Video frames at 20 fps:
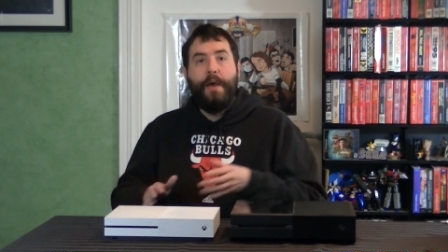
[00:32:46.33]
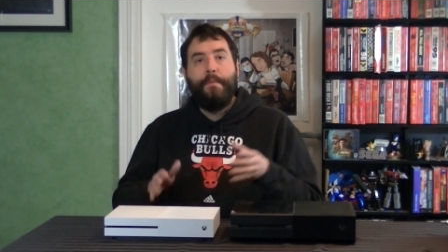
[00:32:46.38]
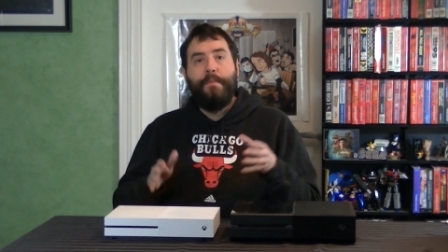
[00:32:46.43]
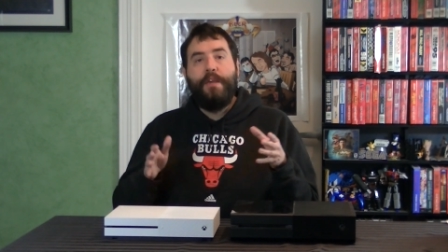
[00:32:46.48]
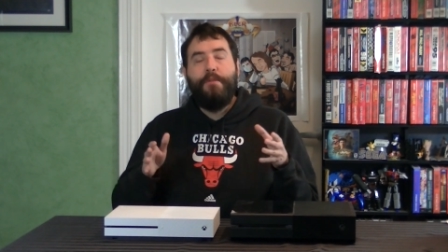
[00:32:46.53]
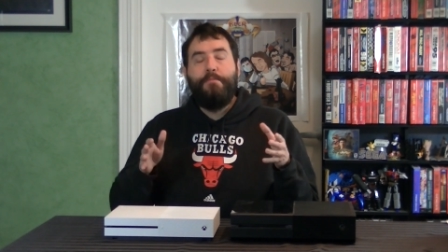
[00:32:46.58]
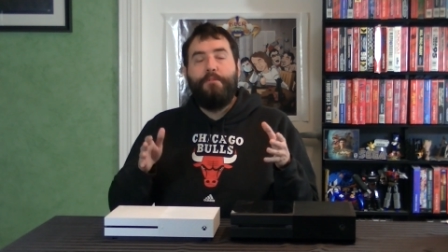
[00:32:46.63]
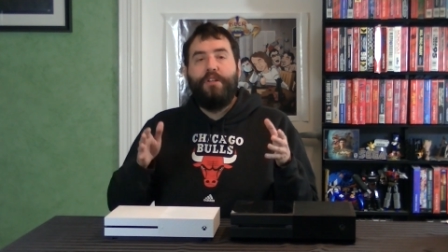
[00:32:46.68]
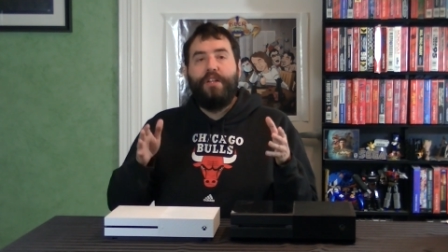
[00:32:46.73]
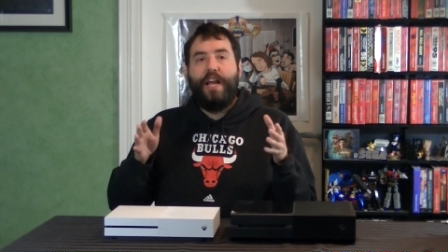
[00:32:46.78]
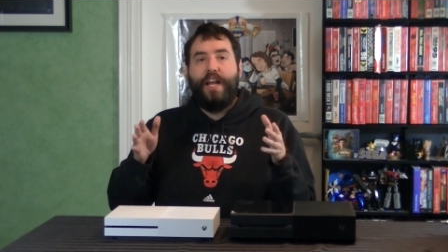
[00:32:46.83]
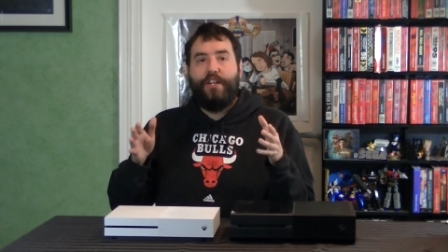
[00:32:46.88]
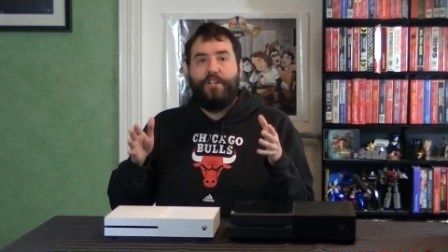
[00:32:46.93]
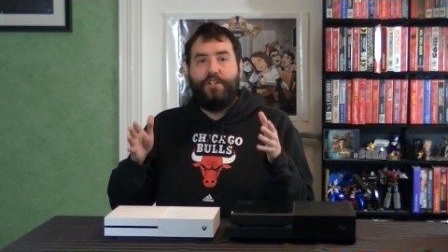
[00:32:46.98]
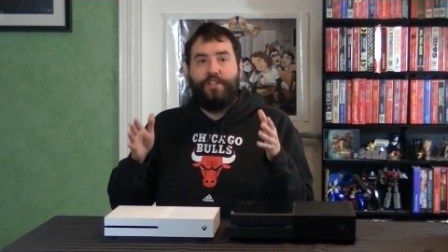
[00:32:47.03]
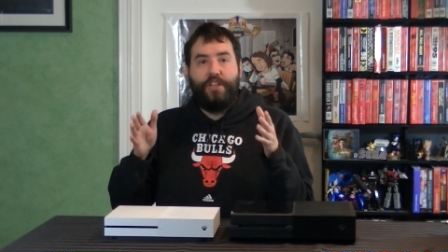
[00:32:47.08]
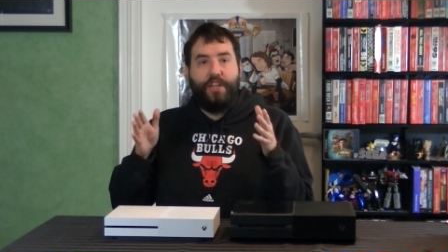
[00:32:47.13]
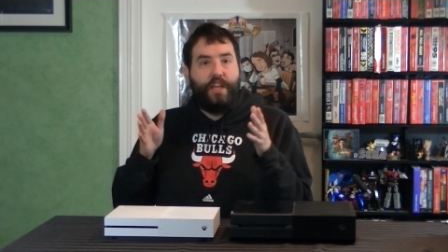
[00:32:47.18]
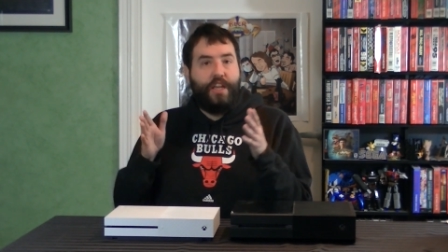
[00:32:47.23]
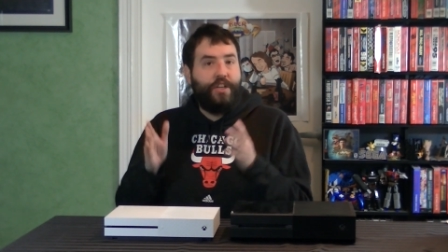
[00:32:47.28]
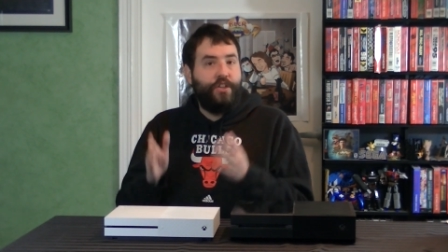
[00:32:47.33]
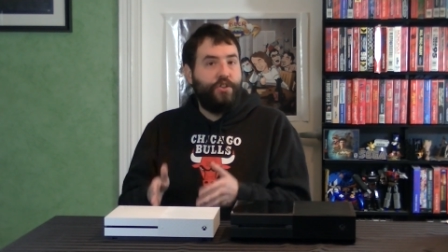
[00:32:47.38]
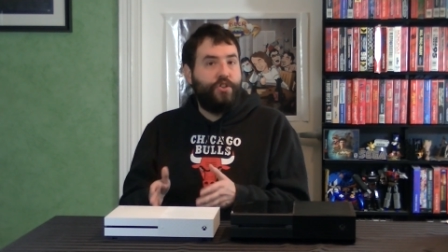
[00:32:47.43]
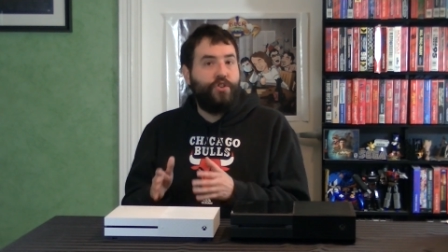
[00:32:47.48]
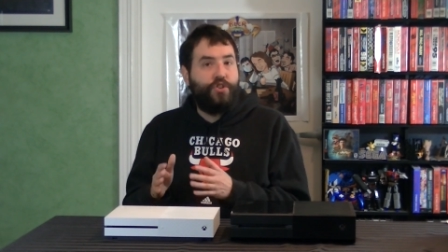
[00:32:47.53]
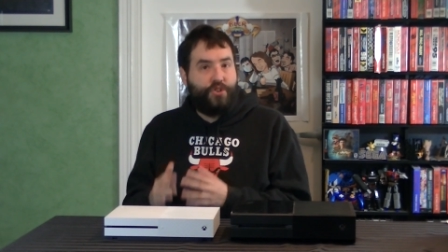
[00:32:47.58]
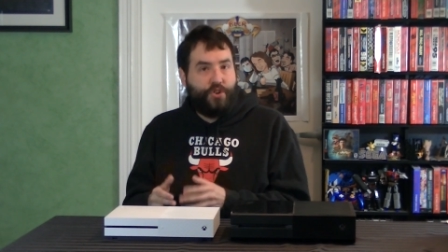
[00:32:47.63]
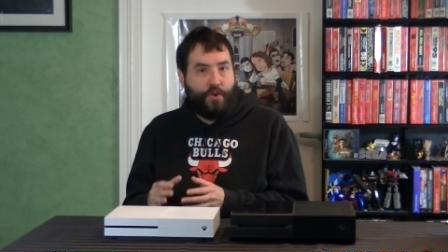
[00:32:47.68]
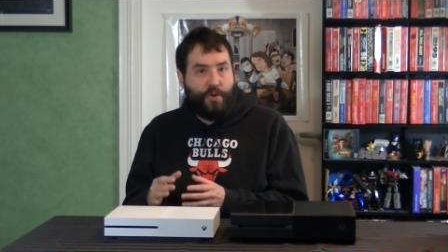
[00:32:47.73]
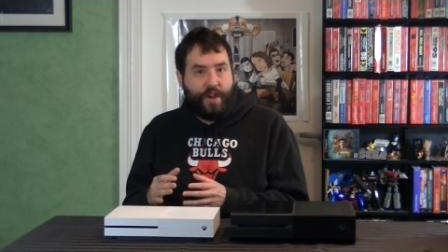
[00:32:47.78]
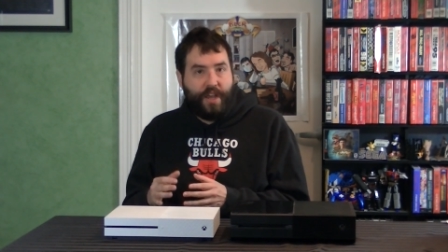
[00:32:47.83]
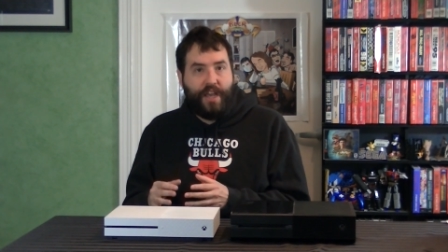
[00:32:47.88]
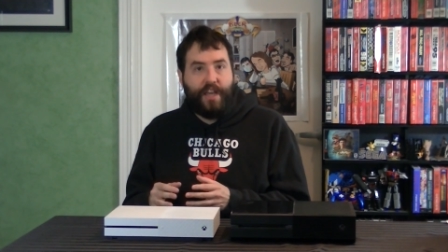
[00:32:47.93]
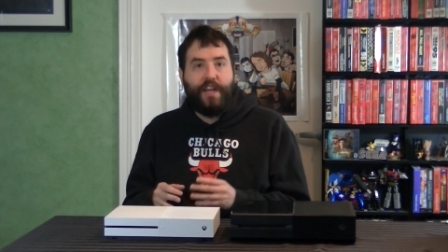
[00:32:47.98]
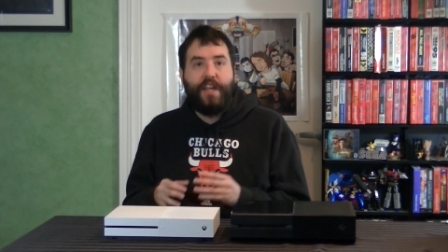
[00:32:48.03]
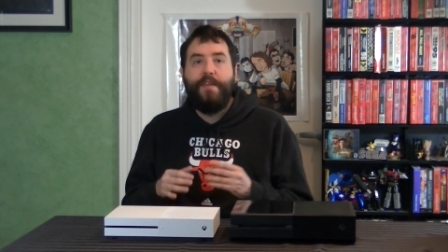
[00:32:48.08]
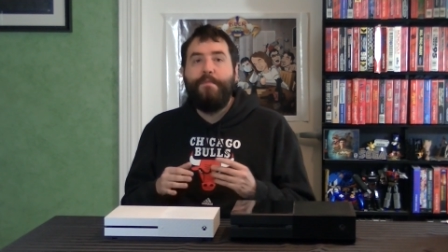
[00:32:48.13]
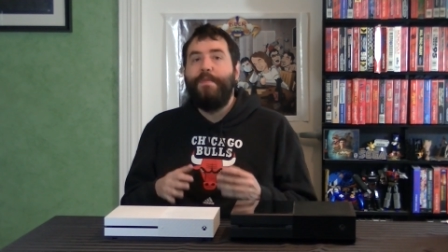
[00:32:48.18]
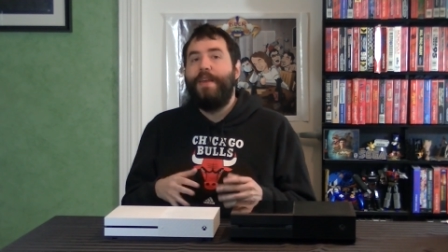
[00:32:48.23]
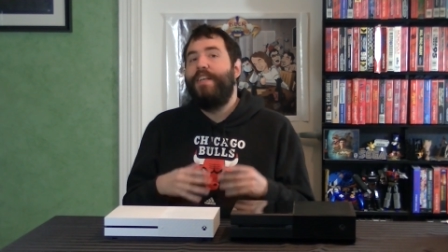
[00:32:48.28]
People actually enjoy
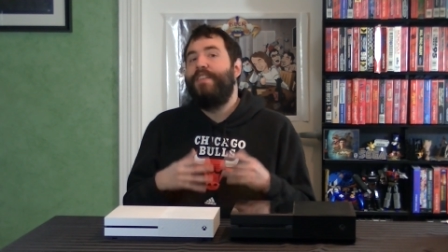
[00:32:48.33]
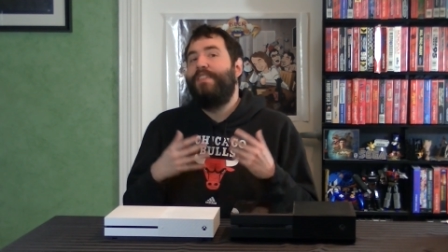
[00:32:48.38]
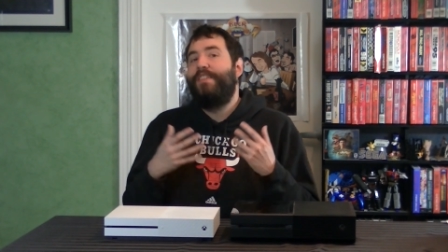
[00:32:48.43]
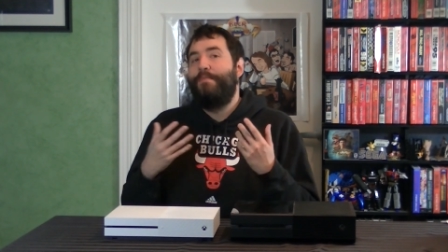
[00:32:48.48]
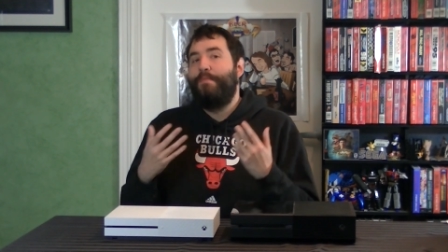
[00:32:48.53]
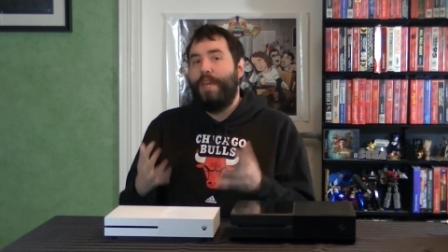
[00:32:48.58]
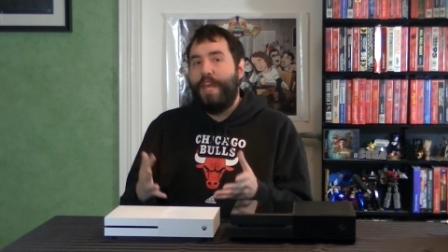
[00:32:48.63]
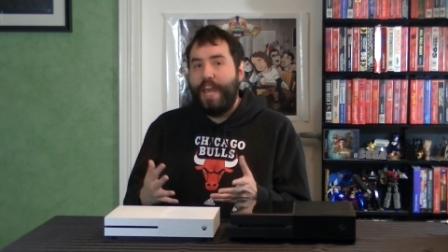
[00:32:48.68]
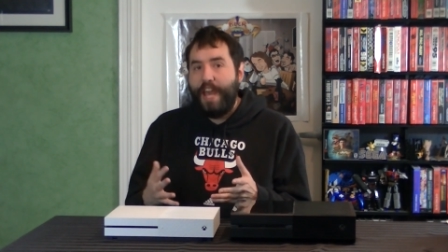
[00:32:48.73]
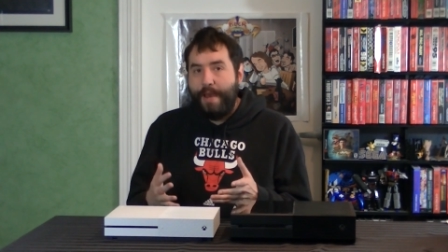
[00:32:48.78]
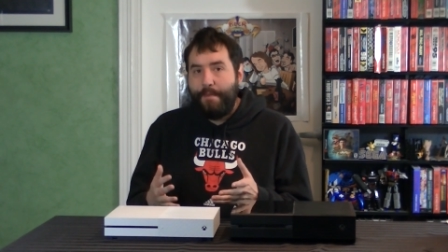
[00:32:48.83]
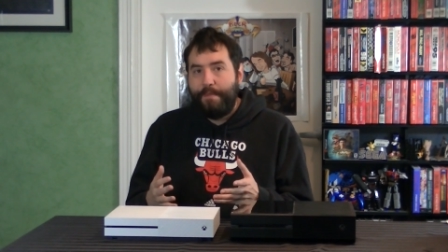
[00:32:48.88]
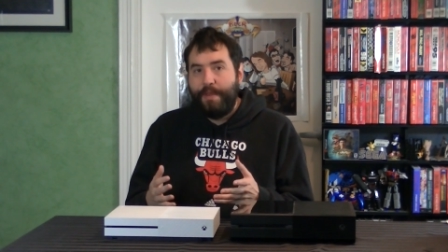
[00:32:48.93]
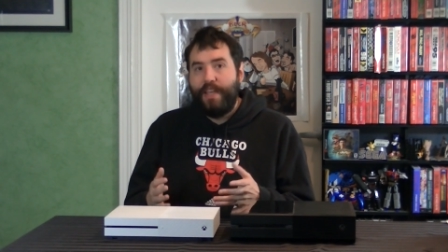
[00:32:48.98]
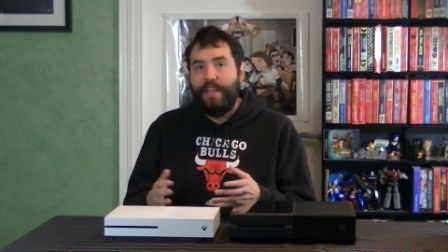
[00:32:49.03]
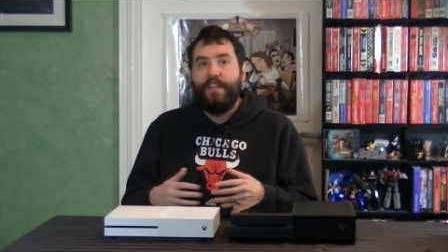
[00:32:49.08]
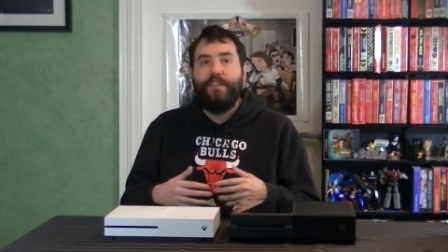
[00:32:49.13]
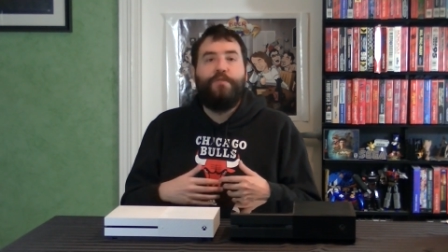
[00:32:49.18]
it. It makes them happy.